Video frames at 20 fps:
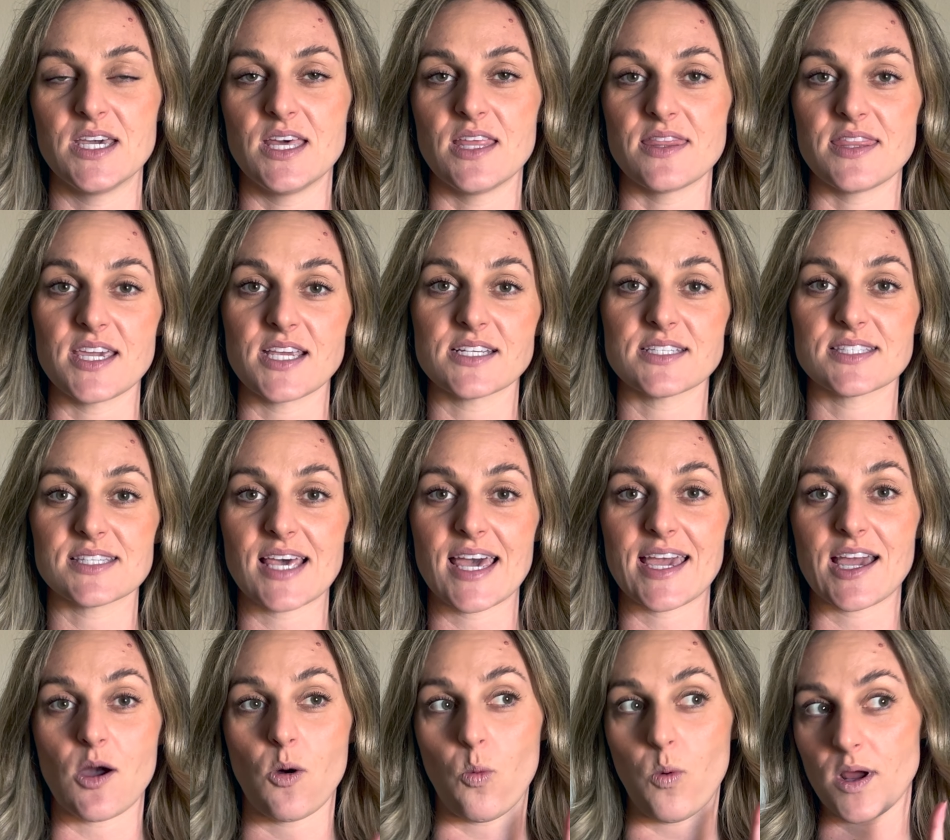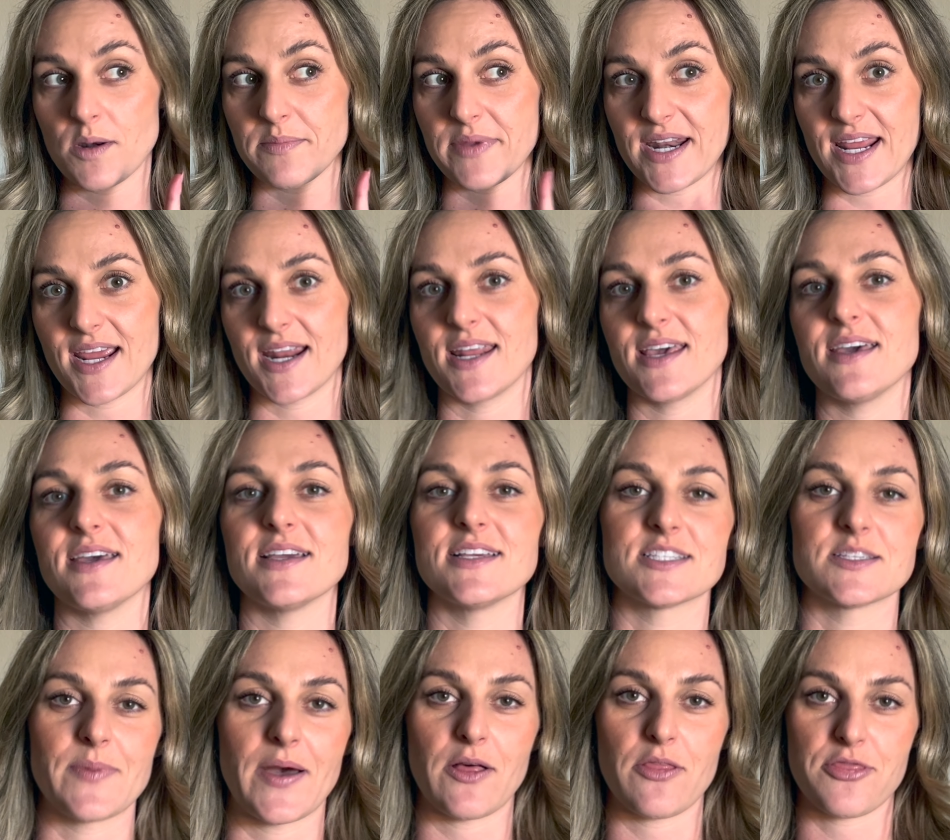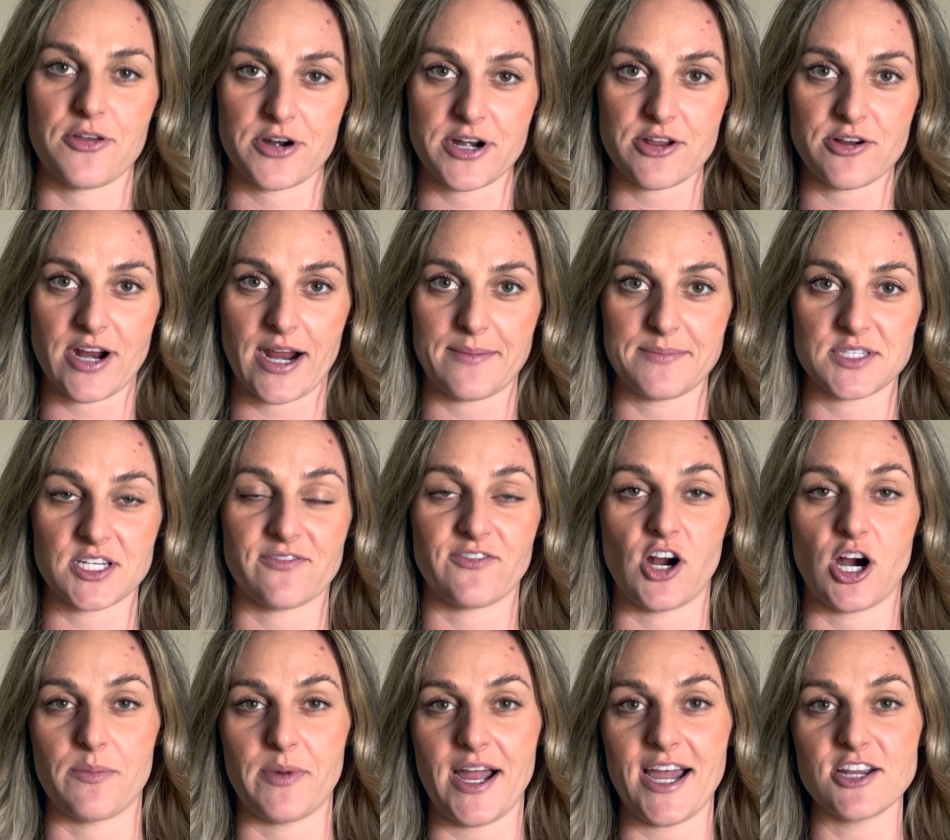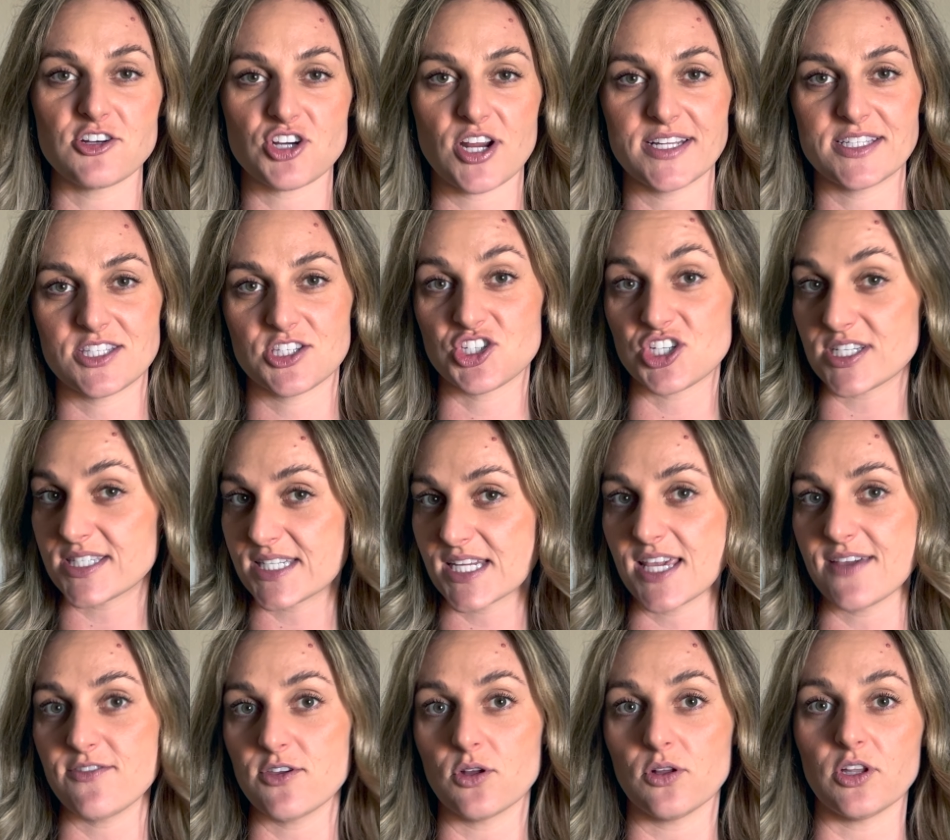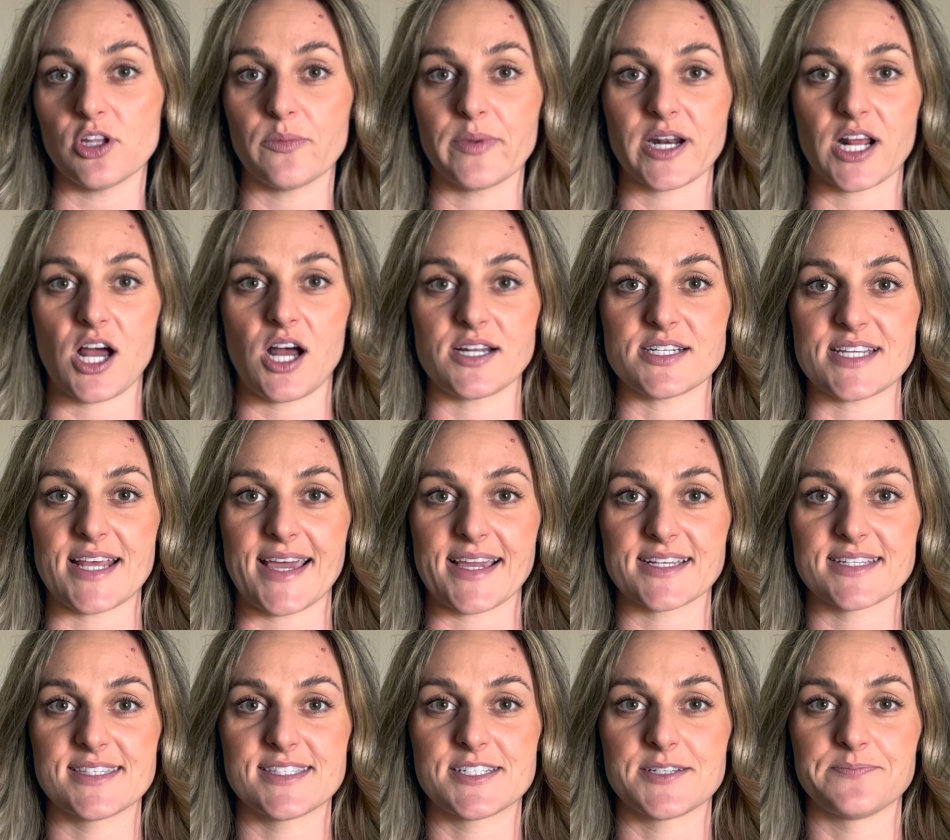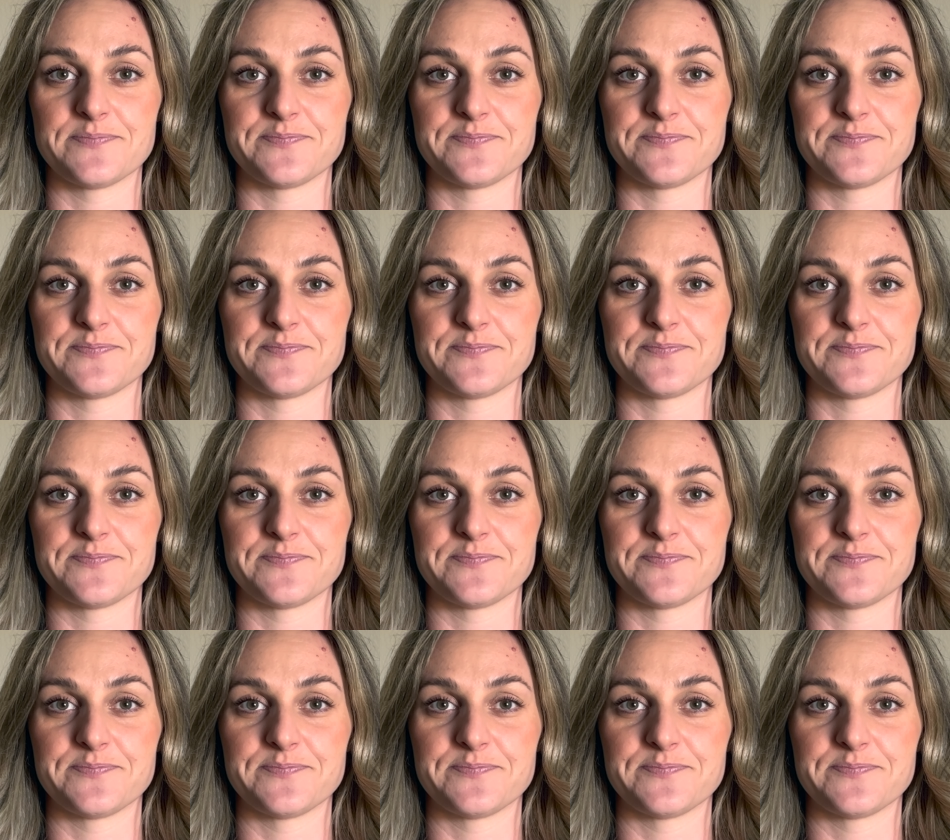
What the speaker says: Things like one banana is about 30 grams of carbohydrates, just to give you a little bit of context.